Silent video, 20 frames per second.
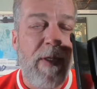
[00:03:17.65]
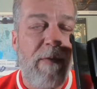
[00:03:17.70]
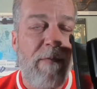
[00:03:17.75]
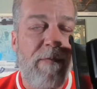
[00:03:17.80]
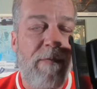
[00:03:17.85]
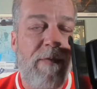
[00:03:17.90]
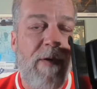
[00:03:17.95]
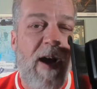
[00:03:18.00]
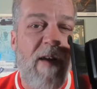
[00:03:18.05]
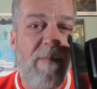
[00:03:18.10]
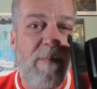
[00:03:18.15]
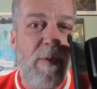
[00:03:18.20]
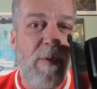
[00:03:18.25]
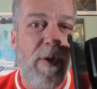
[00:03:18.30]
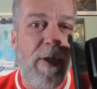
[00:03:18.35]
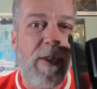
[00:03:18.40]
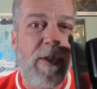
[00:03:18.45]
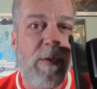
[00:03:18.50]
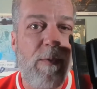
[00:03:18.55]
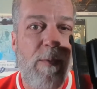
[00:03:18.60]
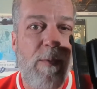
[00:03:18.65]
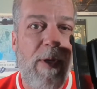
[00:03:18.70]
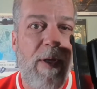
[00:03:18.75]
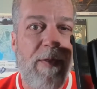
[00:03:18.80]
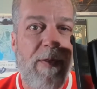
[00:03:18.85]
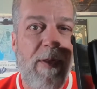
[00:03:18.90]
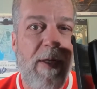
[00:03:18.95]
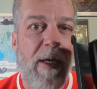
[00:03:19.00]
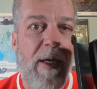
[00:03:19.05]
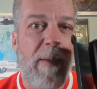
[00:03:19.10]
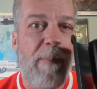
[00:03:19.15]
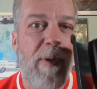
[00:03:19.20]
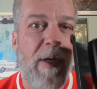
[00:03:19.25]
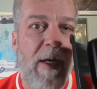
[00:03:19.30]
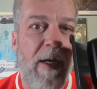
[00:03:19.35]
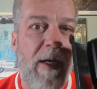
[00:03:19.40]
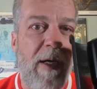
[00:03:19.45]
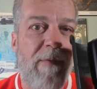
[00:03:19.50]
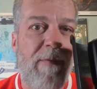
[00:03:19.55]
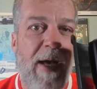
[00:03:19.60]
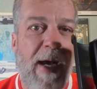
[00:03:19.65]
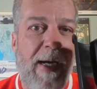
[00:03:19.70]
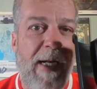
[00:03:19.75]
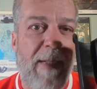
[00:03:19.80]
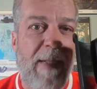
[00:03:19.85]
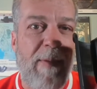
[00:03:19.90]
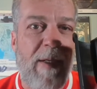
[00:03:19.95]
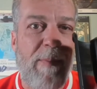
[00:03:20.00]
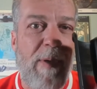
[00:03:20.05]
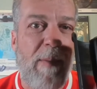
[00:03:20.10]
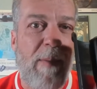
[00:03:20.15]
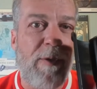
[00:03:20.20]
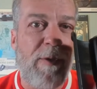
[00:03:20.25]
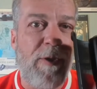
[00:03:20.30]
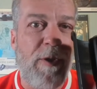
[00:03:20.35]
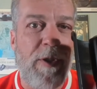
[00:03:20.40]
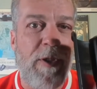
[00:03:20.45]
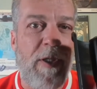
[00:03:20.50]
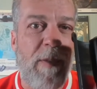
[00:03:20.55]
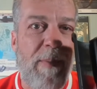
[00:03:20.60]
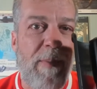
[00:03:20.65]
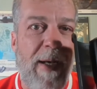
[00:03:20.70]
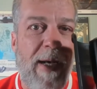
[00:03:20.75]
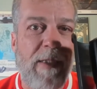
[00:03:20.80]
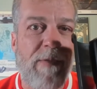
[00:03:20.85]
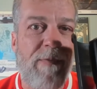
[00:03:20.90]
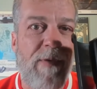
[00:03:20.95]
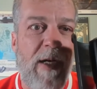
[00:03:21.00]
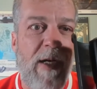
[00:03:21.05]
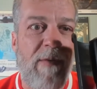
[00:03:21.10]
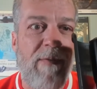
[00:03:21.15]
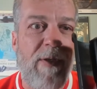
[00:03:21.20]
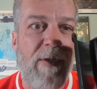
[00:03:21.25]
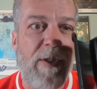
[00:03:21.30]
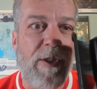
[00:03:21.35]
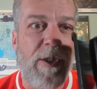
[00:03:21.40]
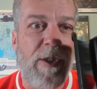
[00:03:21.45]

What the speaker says: 5 books with academic publishers in the past 5 years.